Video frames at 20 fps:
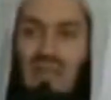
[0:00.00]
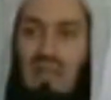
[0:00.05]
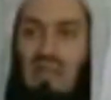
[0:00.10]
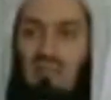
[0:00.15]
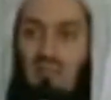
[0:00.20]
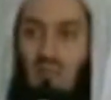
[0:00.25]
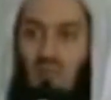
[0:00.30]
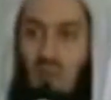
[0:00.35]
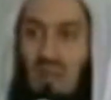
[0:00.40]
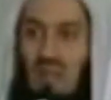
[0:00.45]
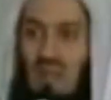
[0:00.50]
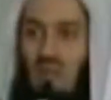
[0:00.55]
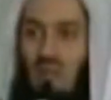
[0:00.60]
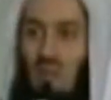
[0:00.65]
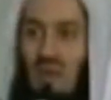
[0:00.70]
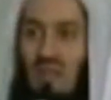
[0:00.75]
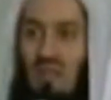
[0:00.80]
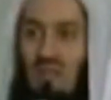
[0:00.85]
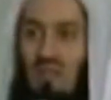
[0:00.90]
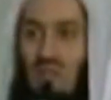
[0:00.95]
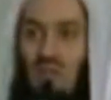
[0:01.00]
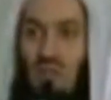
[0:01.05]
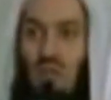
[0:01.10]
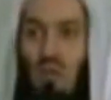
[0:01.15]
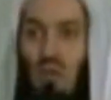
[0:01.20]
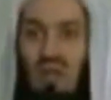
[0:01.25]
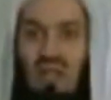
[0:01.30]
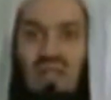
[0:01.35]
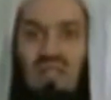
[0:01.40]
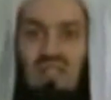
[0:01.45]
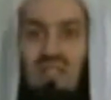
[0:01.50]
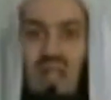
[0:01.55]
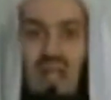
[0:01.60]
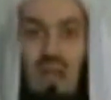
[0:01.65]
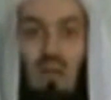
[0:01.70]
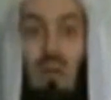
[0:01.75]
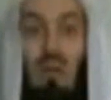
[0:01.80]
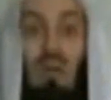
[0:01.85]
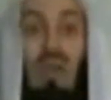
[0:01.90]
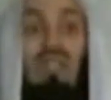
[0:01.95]
if we want to correct
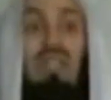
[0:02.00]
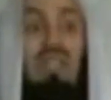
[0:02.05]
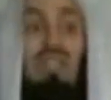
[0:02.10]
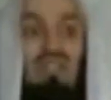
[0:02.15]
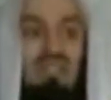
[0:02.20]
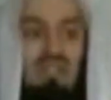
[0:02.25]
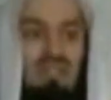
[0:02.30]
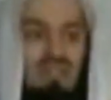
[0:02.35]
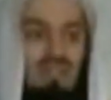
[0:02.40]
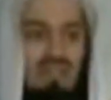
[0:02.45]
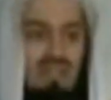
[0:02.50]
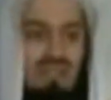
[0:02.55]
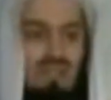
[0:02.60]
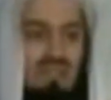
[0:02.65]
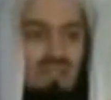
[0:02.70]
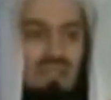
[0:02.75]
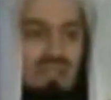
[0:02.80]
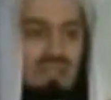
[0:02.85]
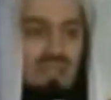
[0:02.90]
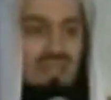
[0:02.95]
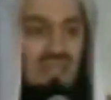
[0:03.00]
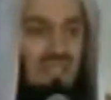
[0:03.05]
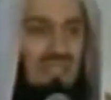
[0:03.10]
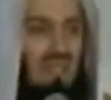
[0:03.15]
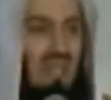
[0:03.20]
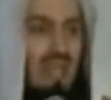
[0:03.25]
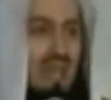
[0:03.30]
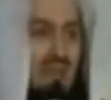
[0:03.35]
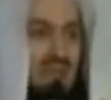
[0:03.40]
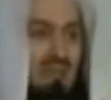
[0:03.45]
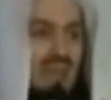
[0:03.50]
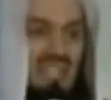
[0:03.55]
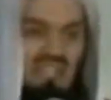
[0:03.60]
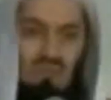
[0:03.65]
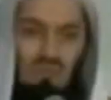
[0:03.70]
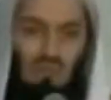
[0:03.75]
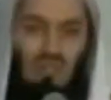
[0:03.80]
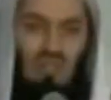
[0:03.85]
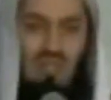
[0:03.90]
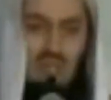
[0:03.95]
our weddings in Islam
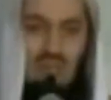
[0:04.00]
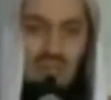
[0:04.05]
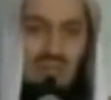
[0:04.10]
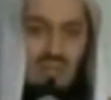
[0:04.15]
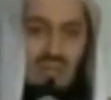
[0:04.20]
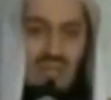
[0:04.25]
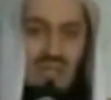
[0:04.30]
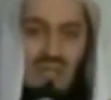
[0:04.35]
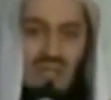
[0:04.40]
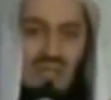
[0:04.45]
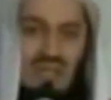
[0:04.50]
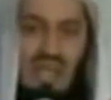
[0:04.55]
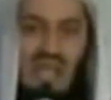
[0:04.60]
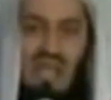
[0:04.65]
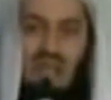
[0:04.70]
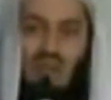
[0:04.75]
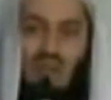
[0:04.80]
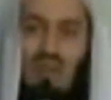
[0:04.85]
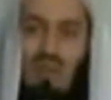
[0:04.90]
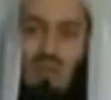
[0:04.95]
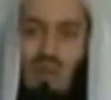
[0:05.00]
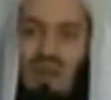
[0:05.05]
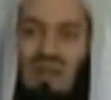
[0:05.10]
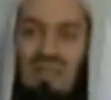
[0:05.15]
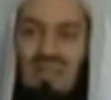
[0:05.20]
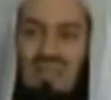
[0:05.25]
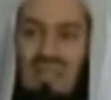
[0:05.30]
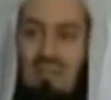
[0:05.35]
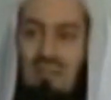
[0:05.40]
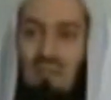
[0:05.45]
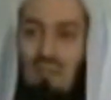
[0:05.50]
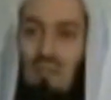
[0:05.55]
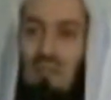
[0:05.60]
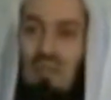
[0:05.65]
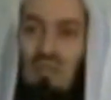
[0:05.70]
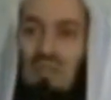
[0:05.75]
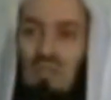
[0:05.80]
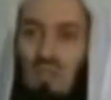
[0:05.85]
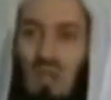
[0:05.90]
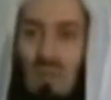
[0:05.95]
as Muslims, and we want them to
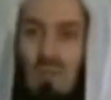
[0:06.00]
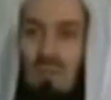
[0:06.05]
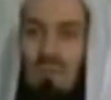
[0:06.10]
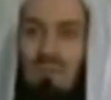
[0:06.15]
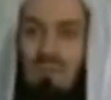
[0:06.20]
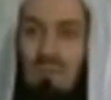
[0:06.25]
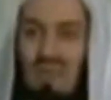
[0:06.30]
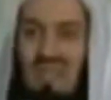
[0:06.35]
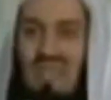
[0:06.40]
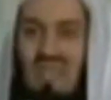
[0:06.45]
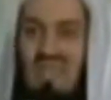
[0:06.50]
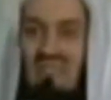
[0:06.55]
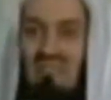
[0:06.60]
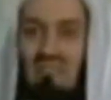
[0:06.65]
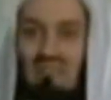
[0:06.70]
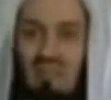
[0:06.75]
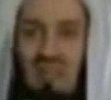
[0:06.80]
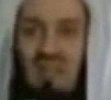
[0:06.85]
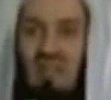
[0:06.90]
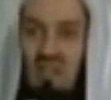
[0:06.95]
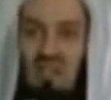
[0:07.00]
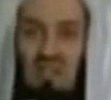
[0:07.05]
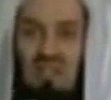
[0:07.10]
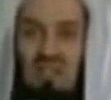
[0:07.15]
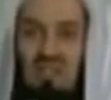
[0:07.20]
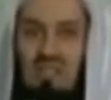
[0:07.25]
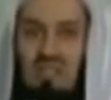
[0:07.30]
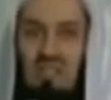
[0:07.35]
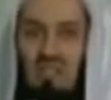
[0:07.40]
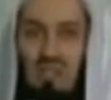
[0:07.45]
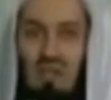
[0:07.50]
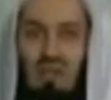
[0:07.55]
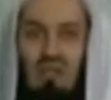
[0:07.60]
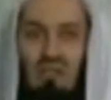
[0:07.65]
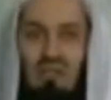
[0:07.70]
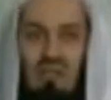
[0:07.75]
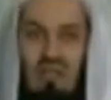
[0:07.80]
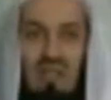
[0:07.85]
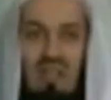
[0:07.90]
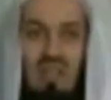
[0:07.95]
stop being functions
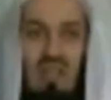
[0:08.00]
of